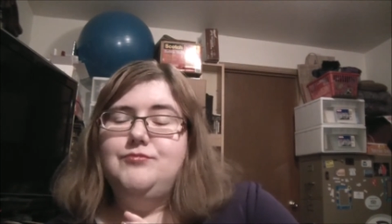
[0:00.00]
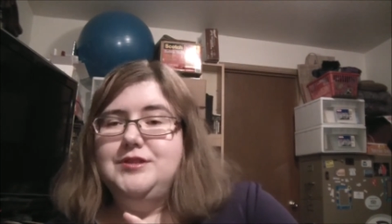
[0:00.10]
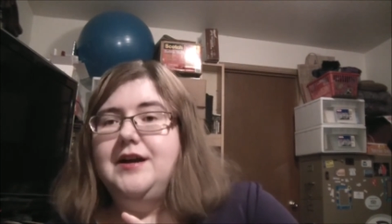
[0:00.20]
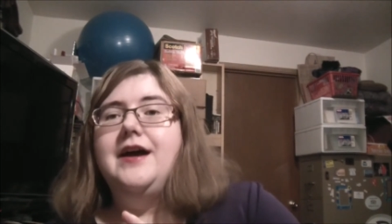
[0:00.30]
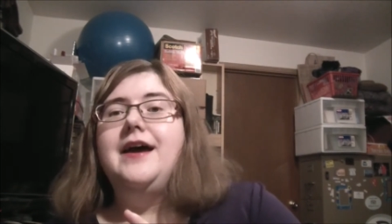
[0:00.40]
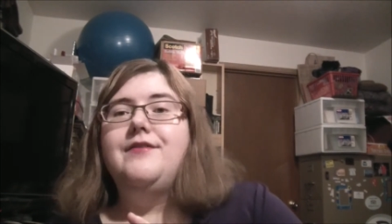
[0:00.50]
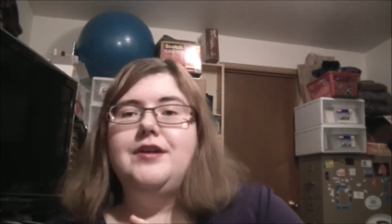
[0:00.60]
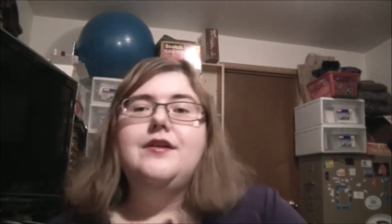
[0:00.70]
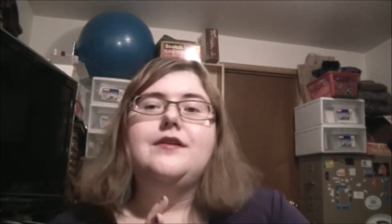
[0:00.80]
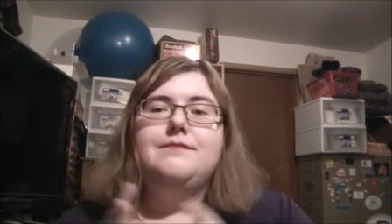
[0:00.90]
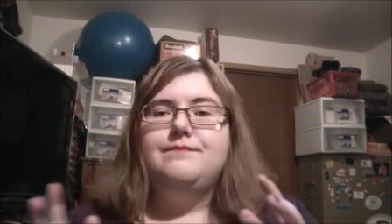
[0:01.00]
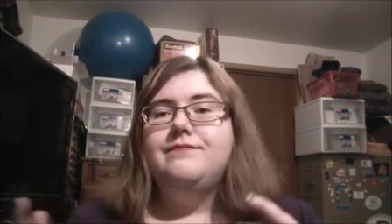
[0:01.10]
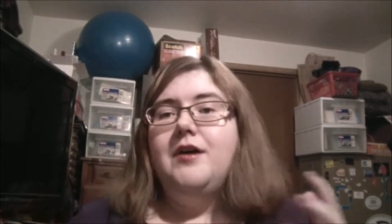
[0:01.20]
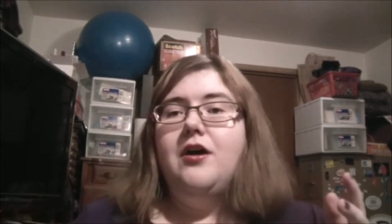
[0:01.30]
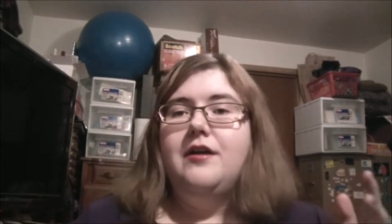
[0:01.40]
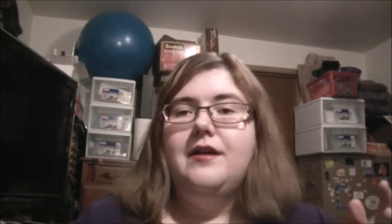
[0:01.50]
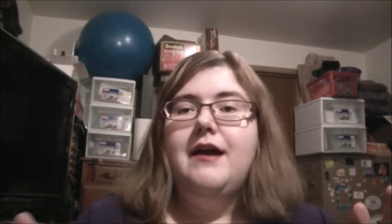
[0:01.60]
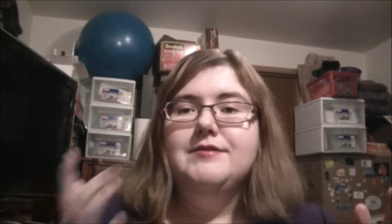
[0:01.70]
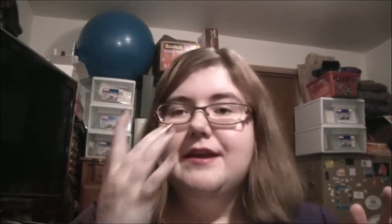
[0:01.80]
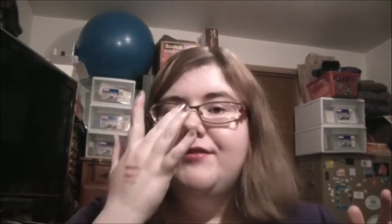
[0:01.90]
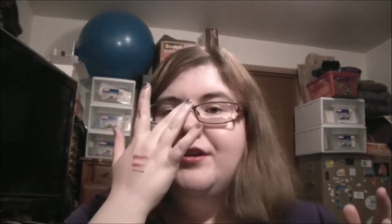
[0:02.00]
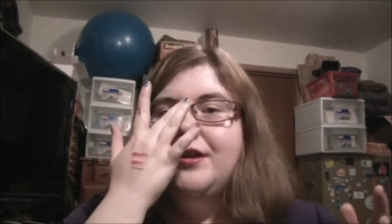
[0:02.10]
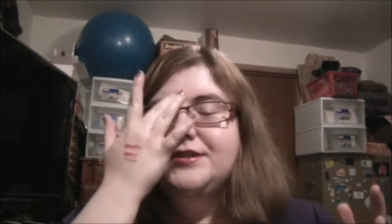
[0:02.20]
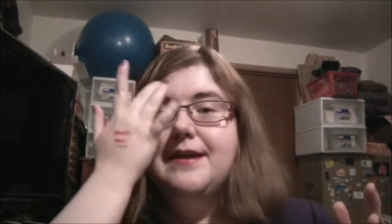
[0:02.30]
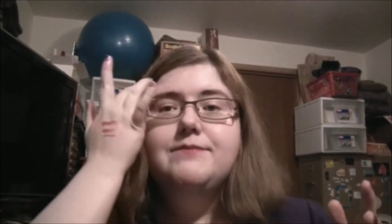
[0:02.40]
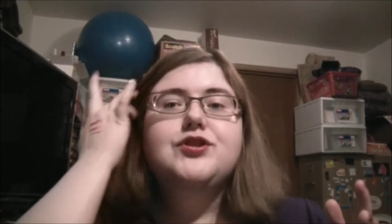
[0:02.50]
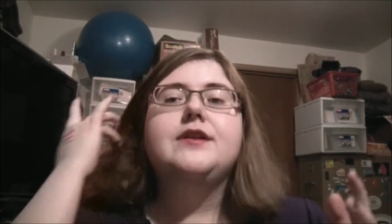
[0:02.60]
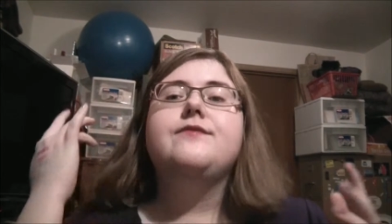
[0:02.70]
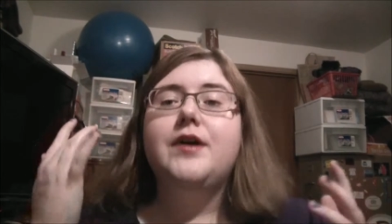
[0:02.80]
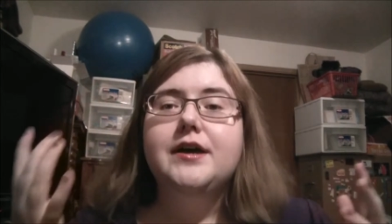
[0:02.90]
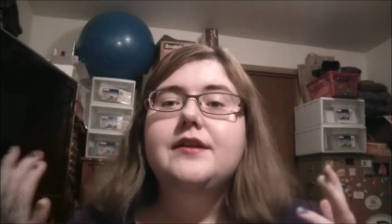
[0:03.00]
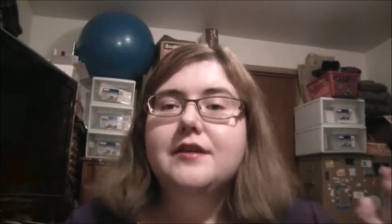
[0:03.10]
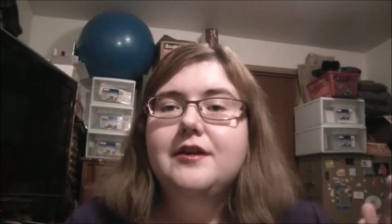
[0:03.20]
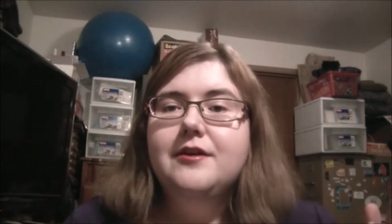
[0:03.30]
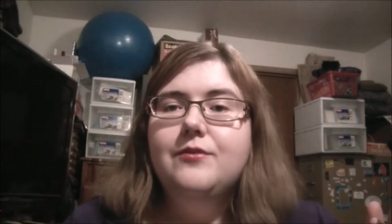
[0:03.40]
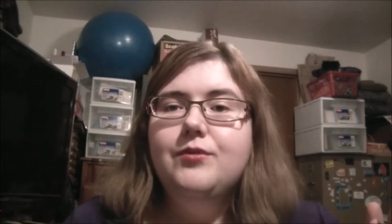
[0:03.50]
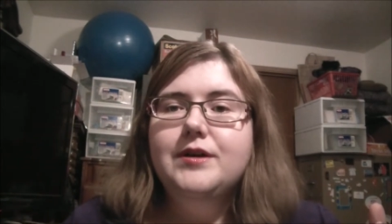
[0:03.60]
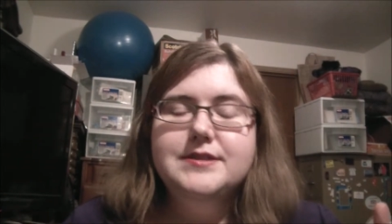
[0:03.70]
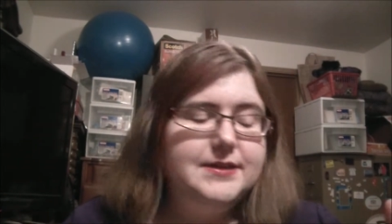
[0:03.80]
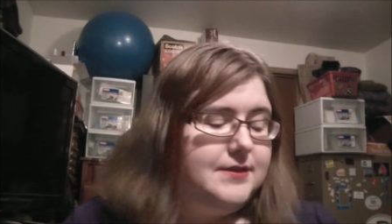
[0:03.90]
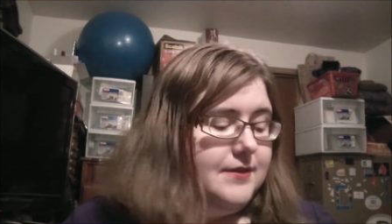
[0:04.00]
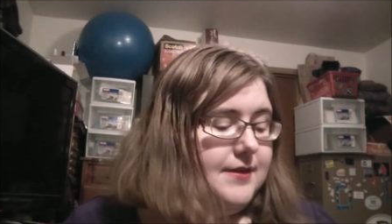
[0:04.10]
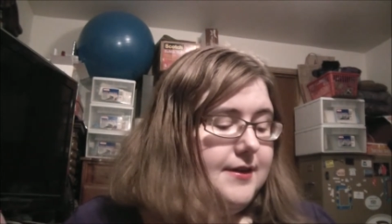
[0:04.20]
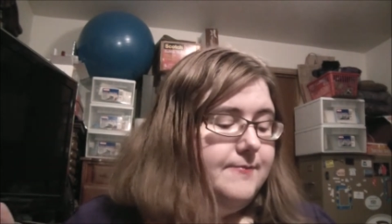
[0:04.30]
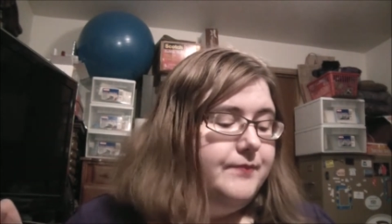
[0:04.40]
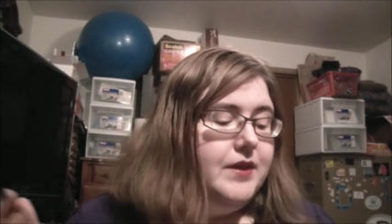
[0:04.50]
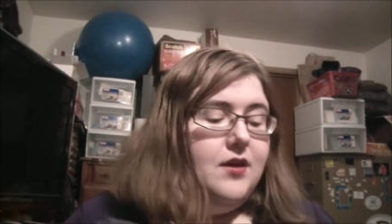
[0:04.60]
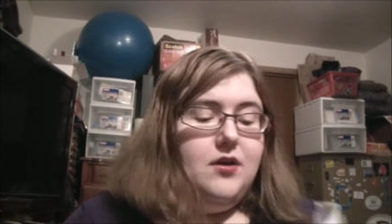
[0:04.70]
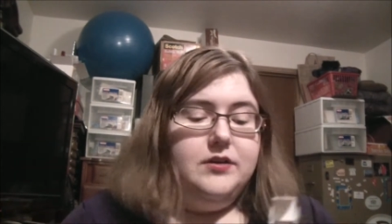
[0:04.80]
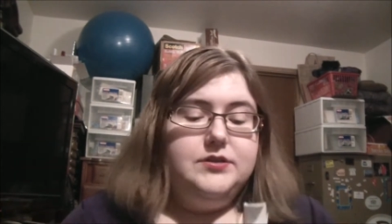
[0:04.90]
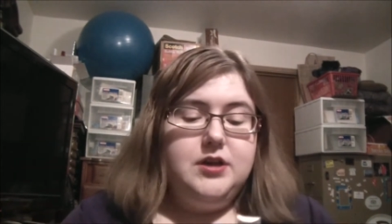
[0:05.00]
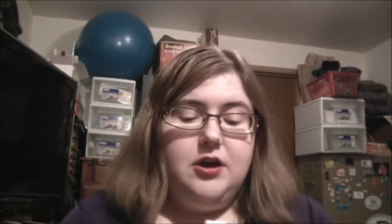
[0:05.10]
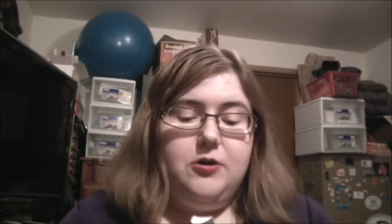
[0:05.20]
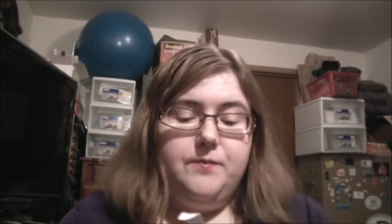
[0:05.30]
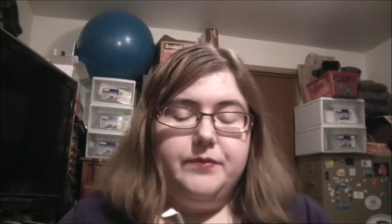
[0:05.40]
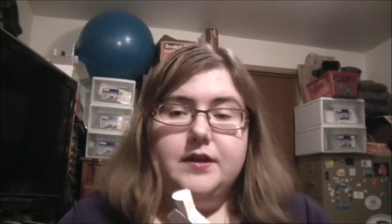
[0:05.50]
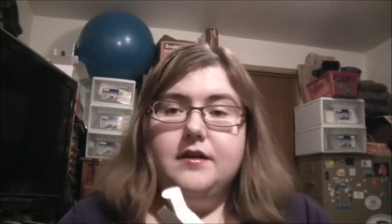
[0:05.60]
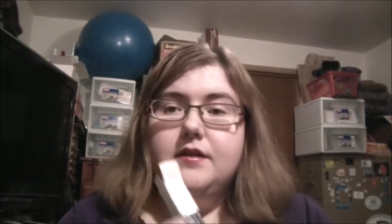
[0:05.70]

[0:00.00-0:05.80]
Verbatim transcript: was not having a hard, I was having a hard time trying to find ones that did that. So